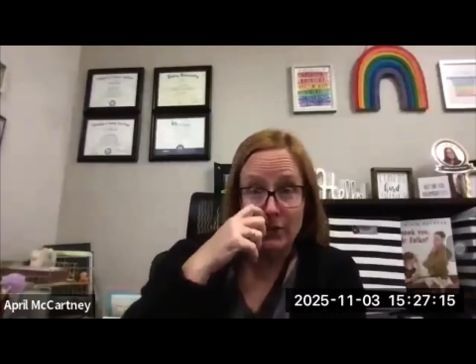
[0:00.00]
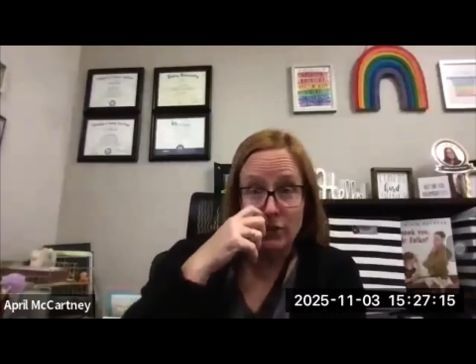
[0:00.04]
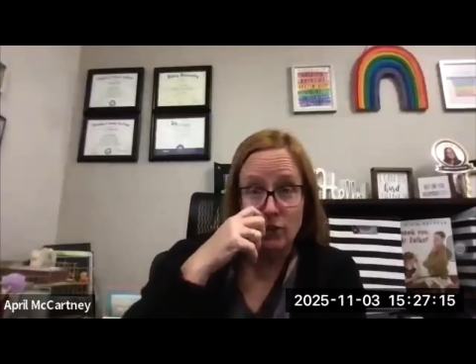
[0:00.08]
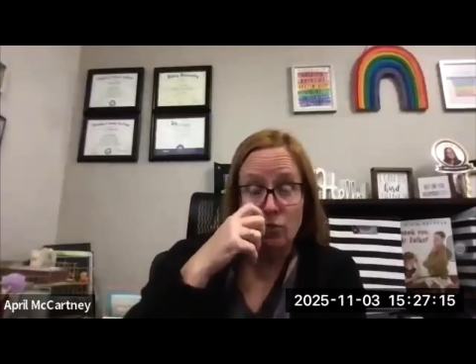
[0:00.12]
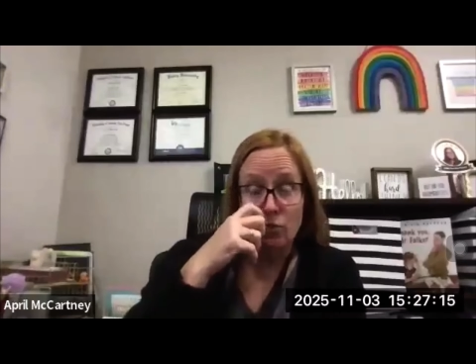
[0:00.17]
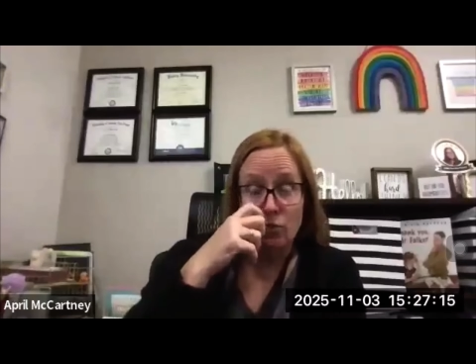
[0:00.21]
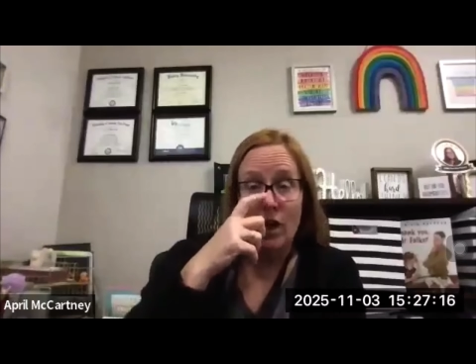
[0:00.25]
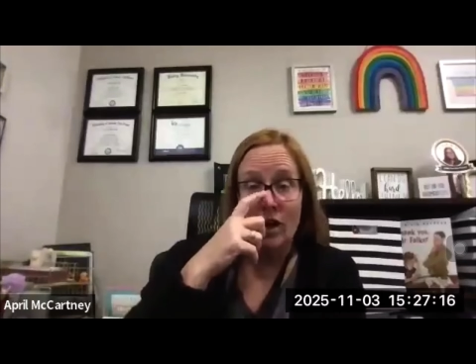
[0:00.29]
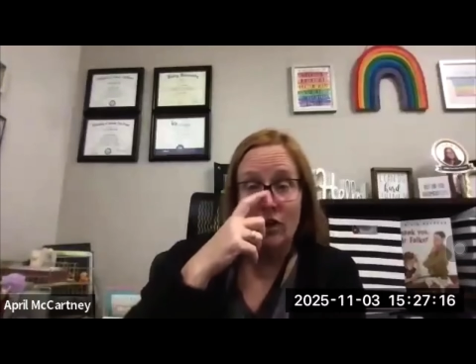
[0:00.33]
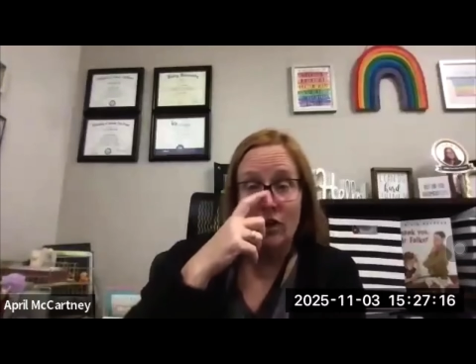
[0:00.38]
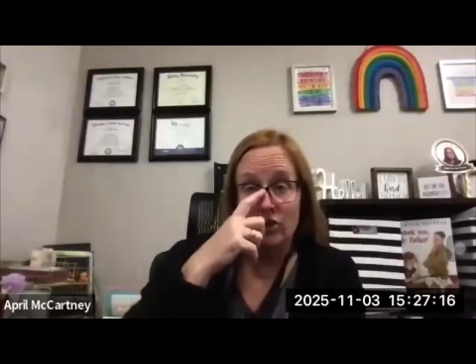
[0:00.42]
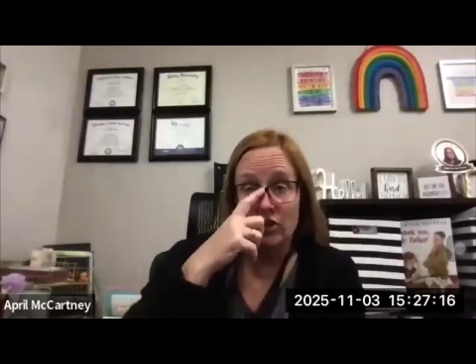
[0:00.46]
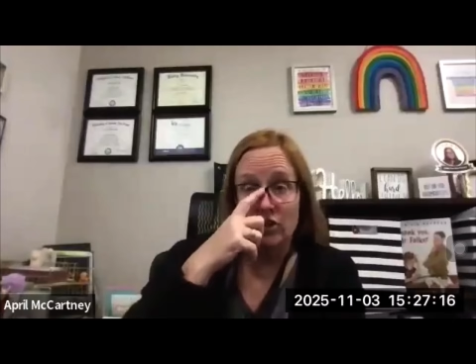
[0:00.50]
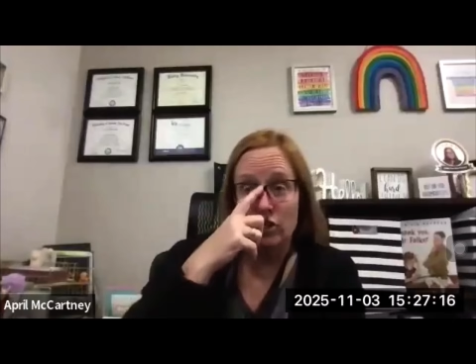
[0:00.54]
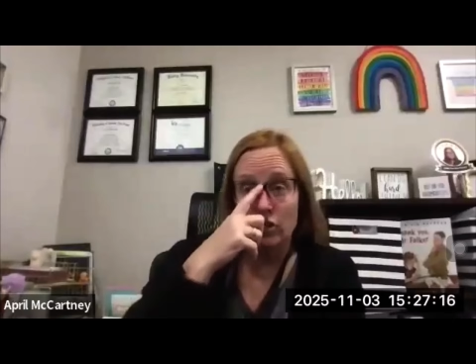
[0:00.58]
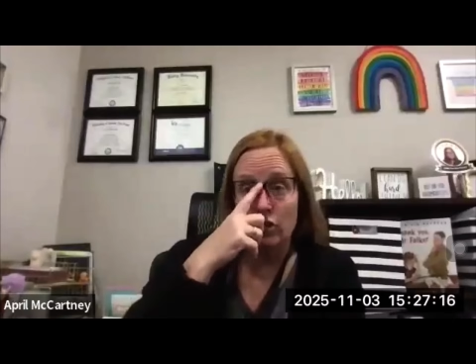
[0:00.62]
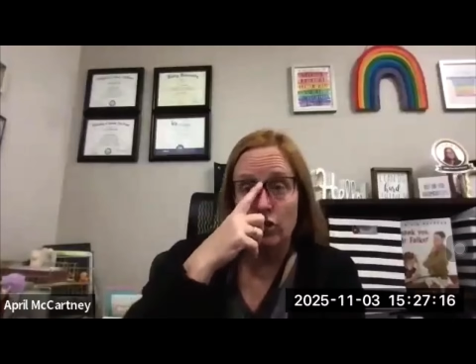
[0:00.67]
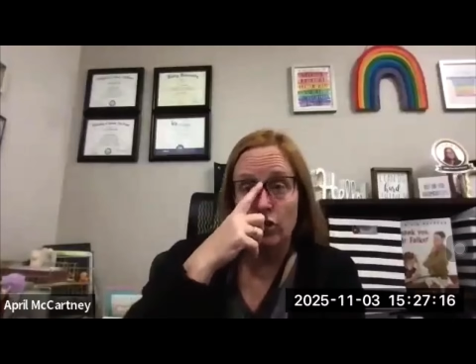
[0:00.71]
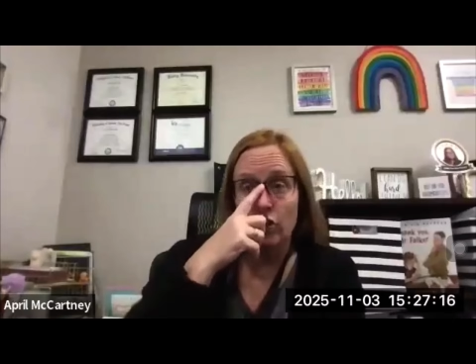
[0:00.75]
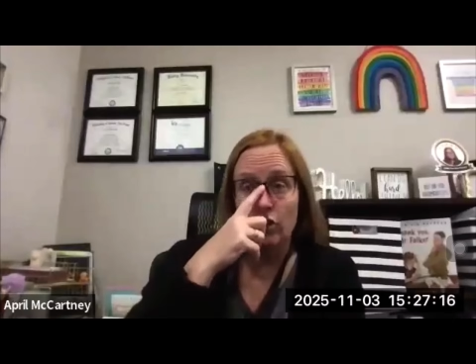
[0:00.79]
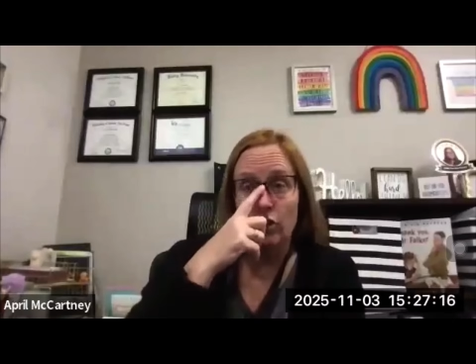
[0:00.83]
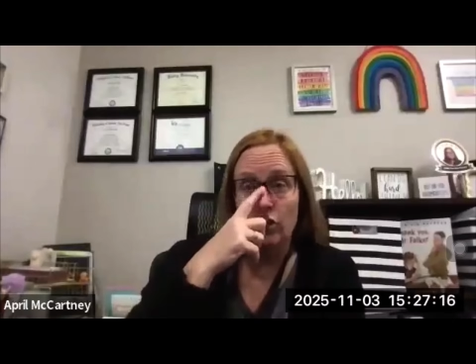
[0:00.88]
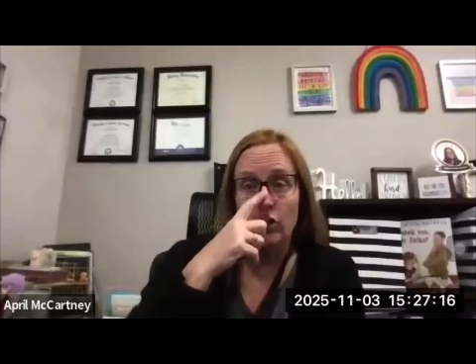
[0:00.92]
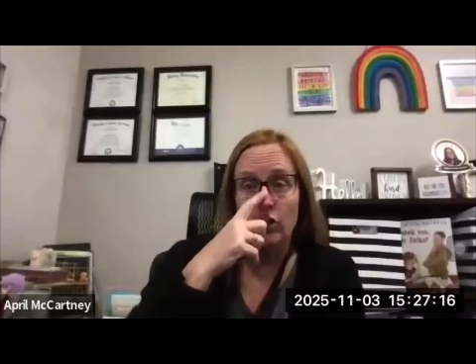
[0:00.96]
as well to
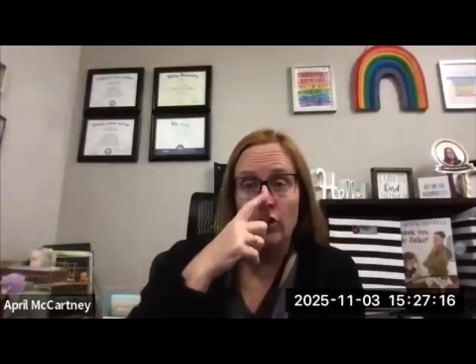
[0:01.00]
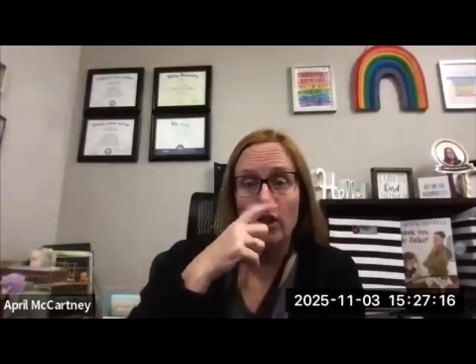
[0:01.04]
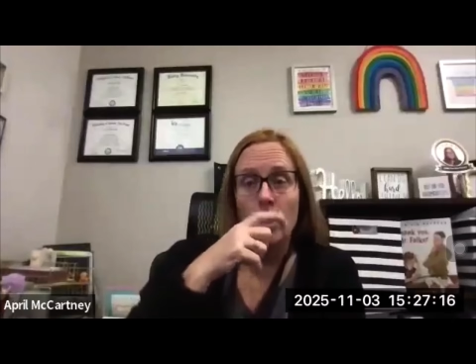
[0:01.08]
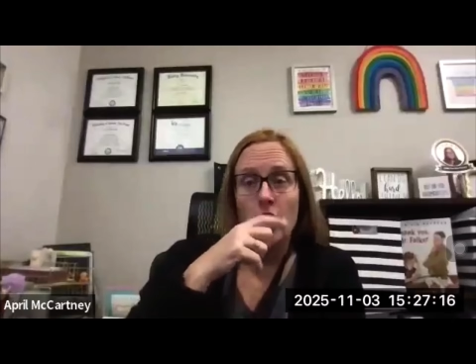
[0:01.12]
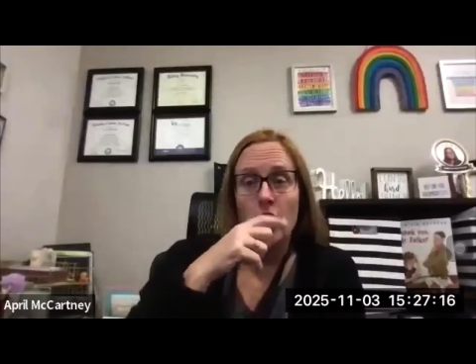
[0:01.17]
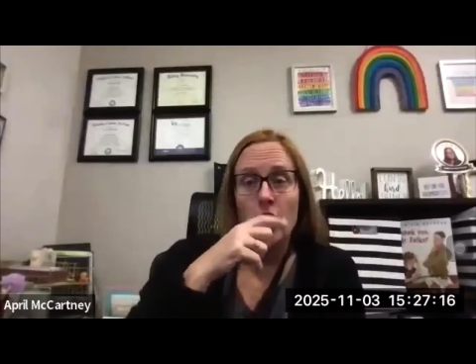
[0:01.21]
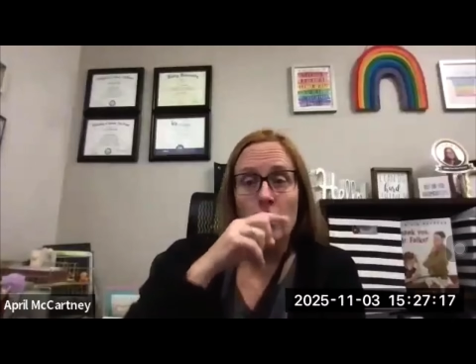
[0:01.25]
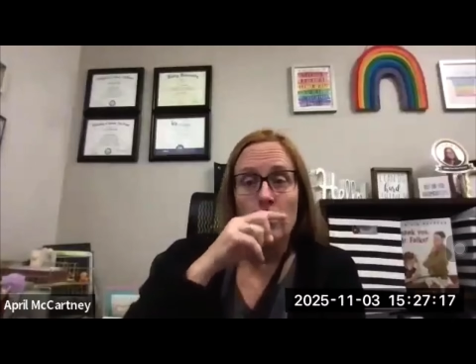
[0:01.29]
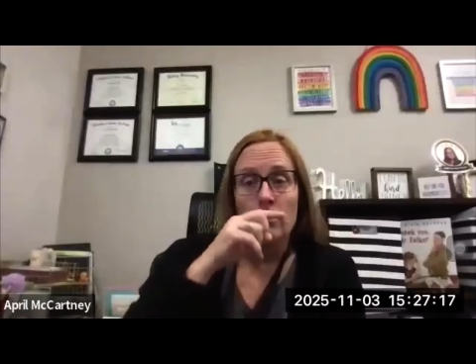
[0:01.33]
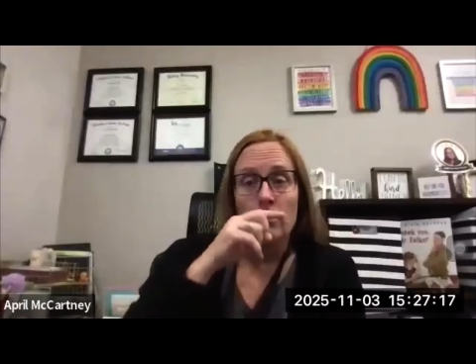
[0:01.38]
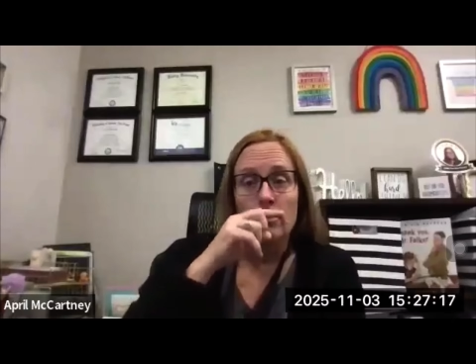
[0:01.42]
learn